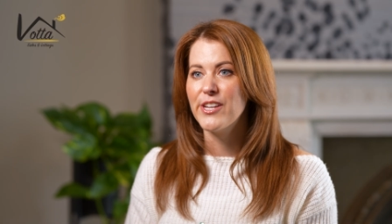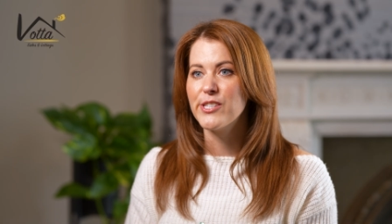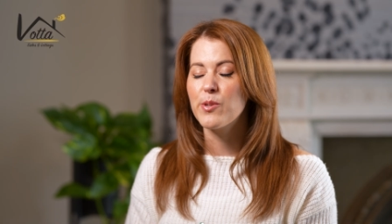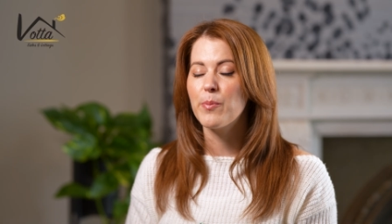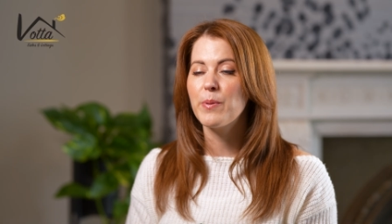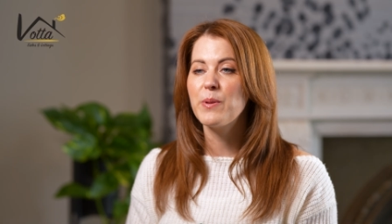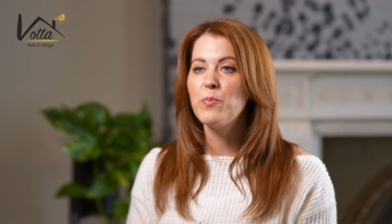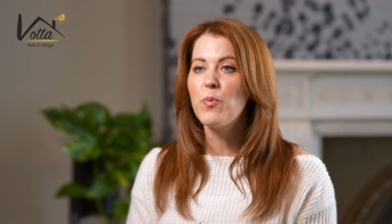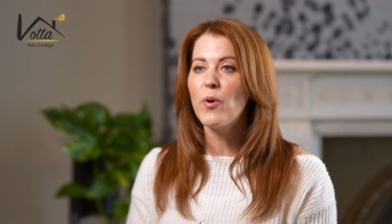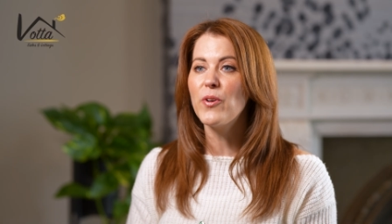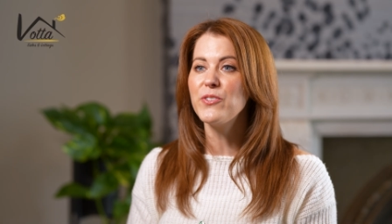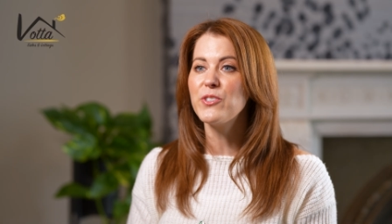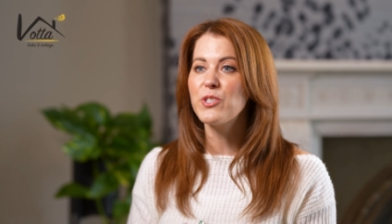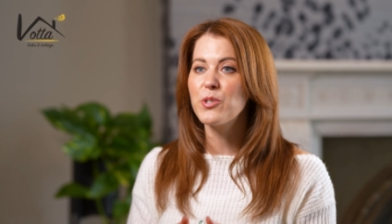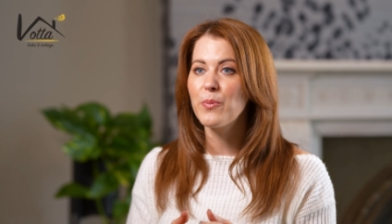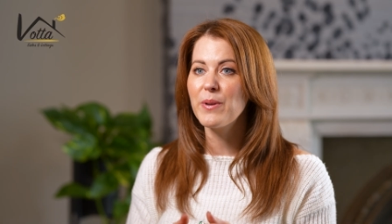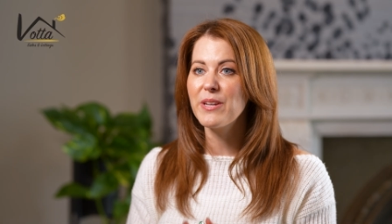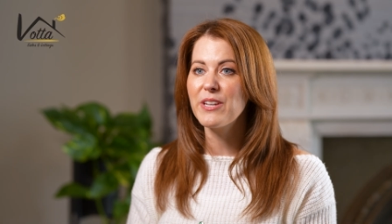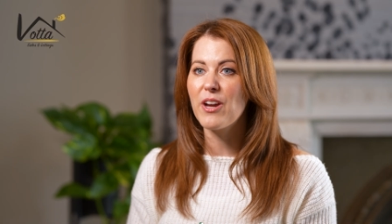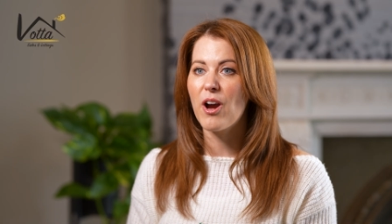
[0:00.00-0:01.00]
so we want
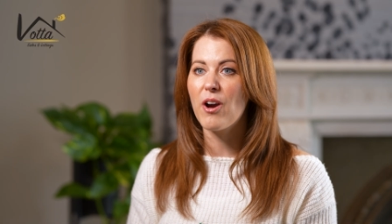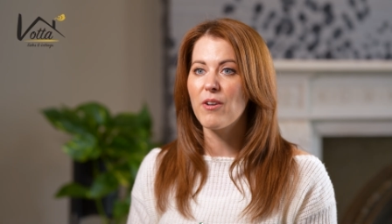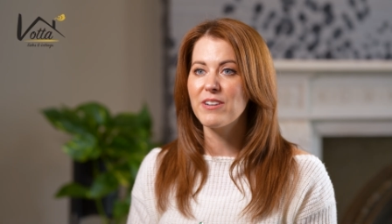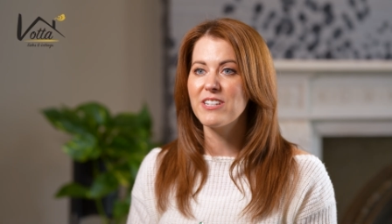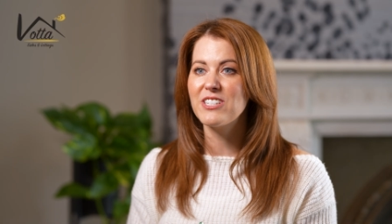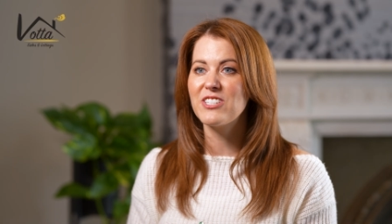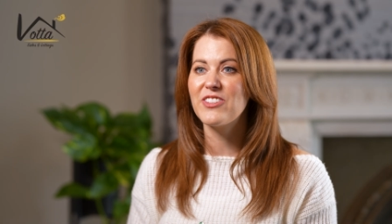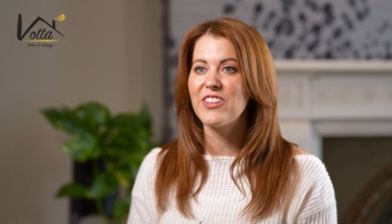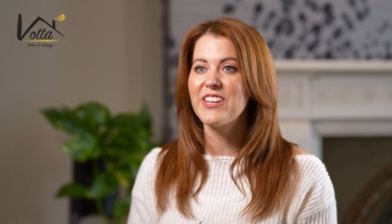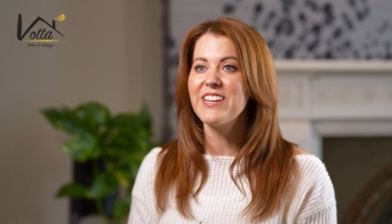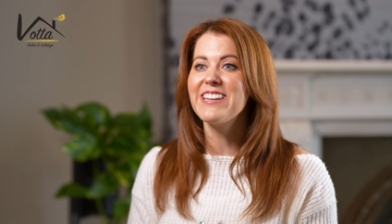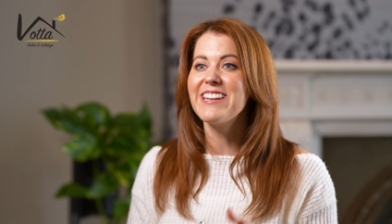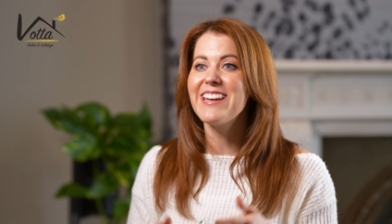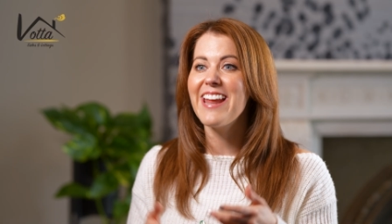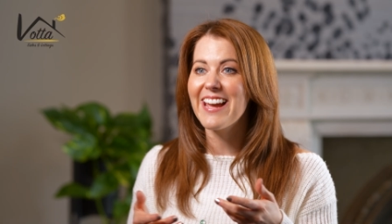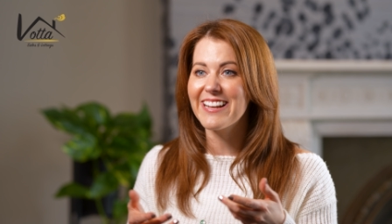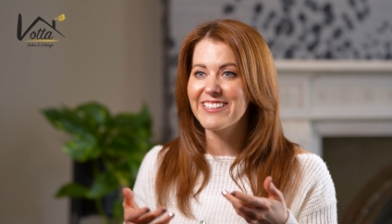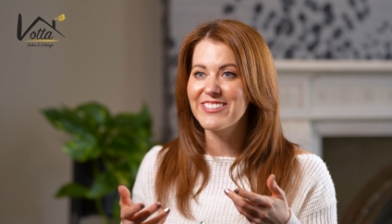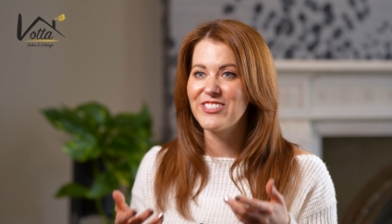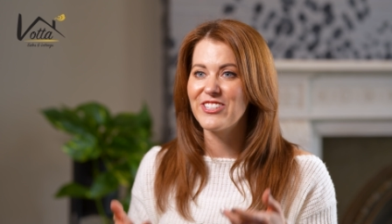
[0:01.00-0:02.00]
to encourage the
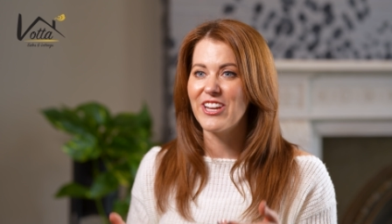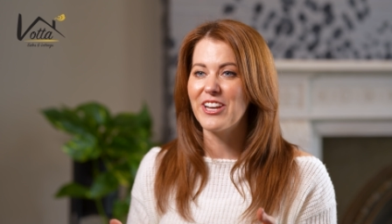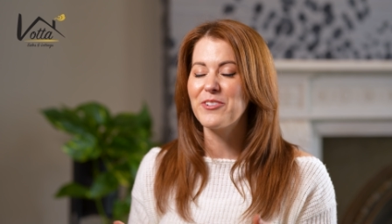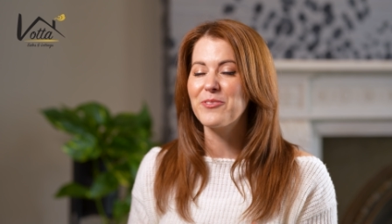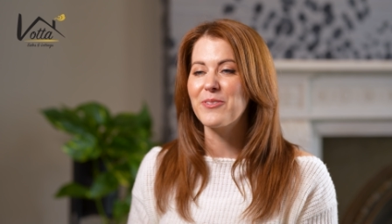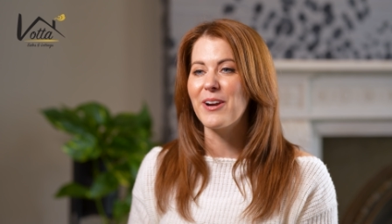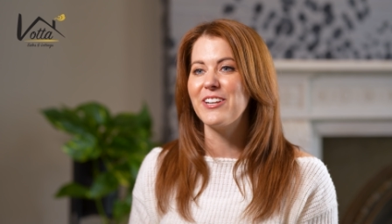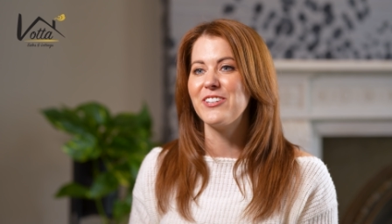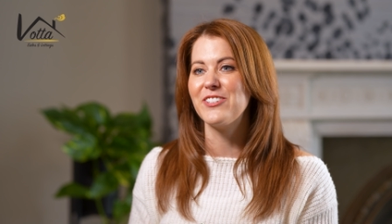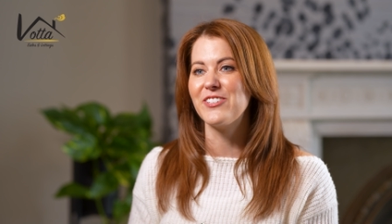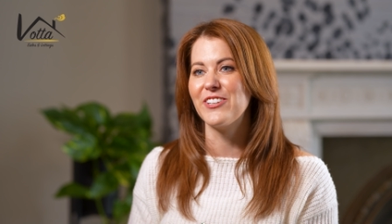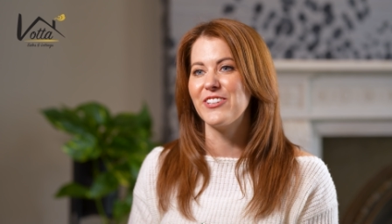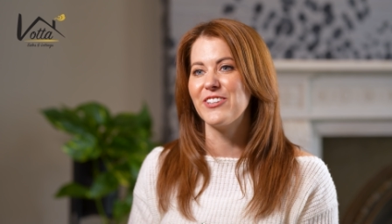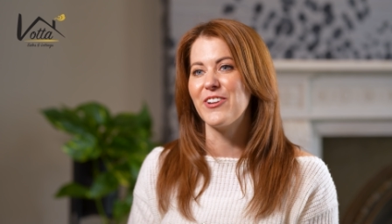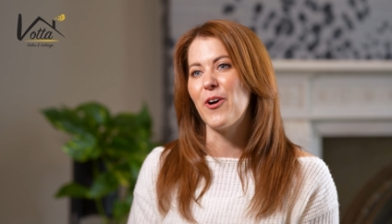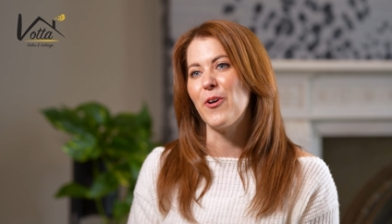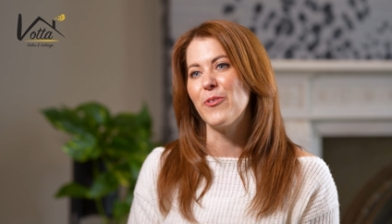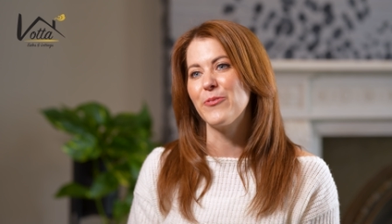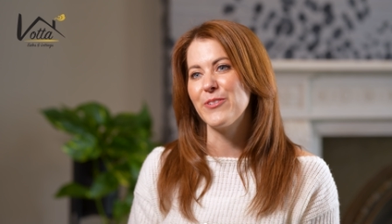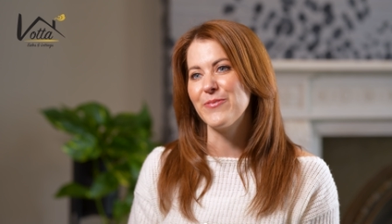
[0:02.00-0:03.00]
next
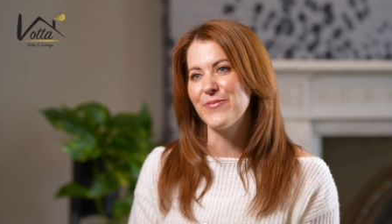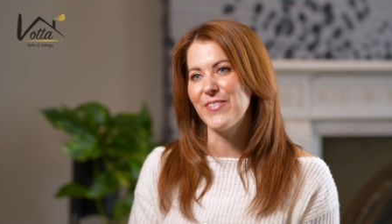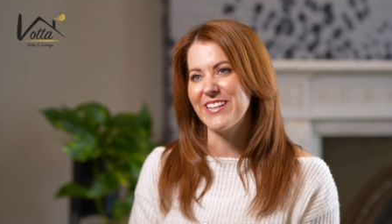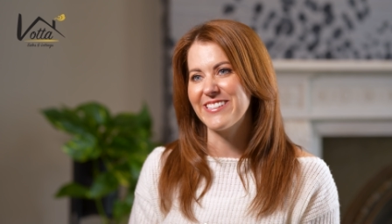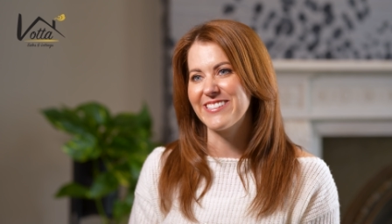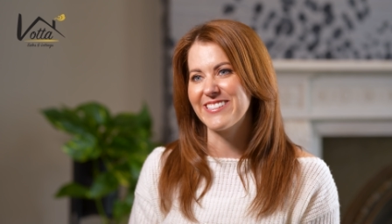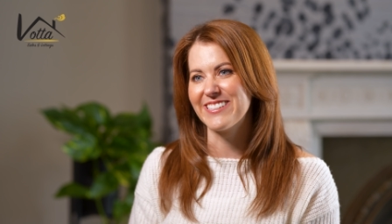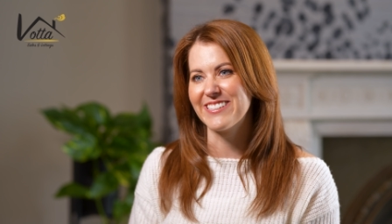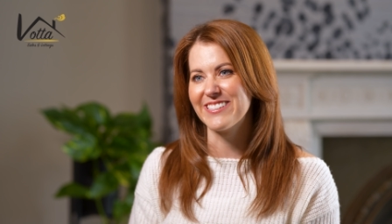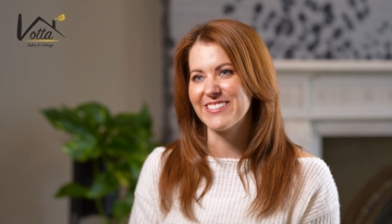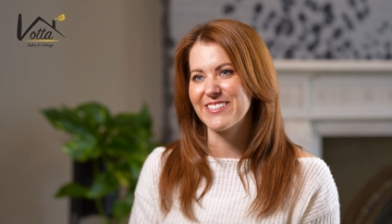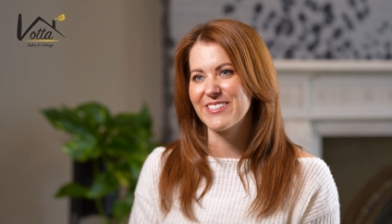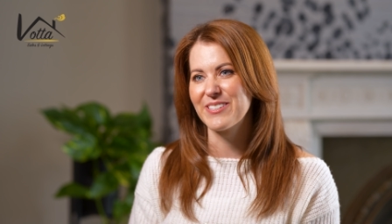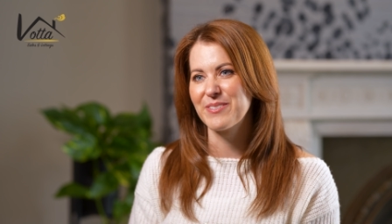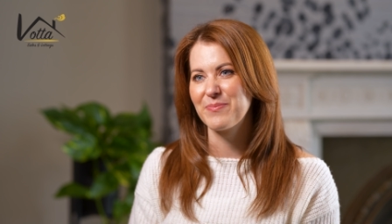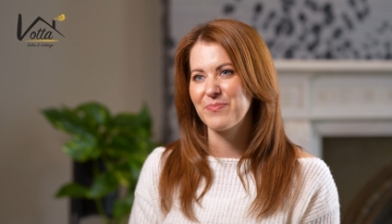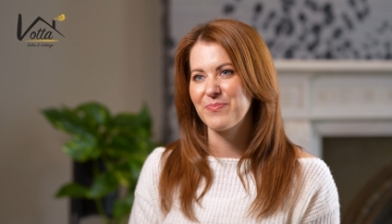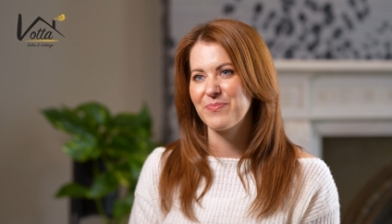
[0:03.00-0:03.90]
generation of investors.